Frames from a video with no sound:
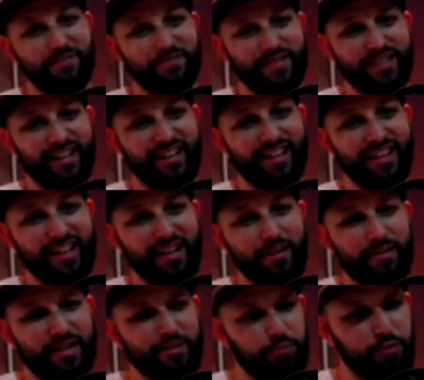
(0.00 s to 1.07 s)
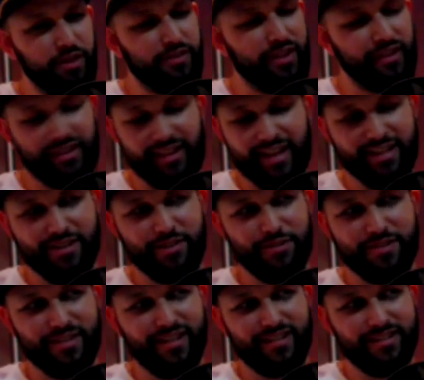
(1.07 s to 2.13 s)
It's upsetting. But that's weird. That didn't
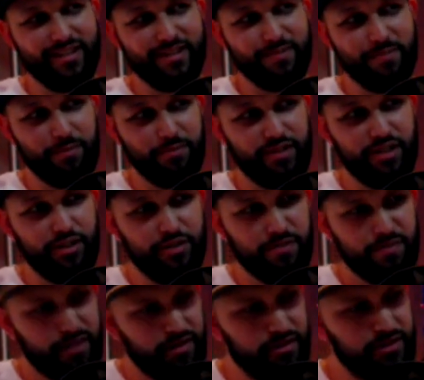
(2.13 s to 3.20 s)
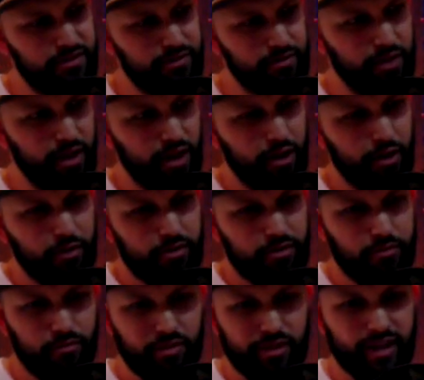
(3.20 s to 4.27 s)
used to exist. People didn't used to be able to
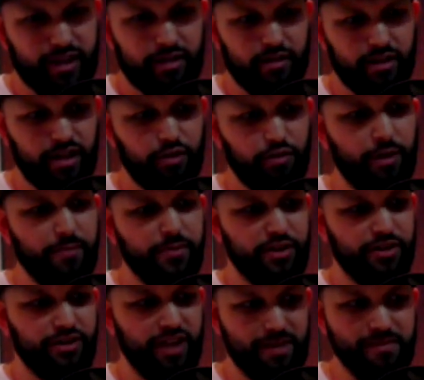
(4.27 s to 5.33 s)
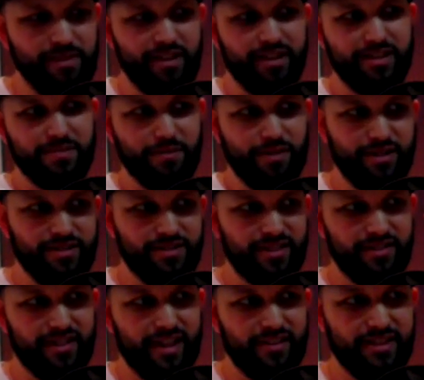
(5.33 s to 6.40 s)
interrupt their gaming experience
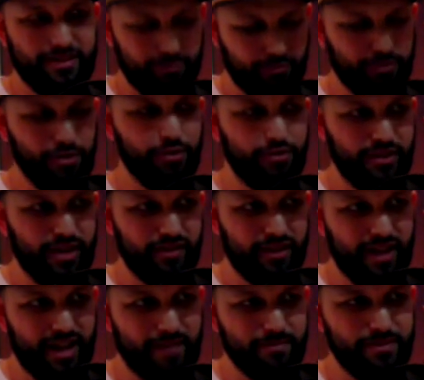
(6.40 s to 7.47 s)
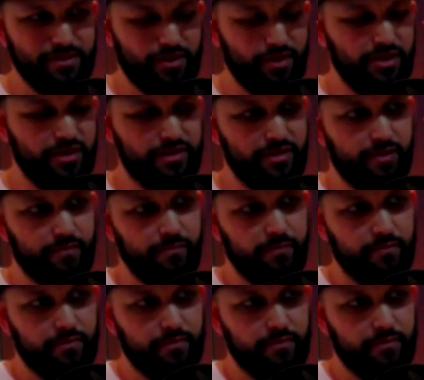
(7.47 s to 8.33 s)
like that. That's a real thing that happens all the time.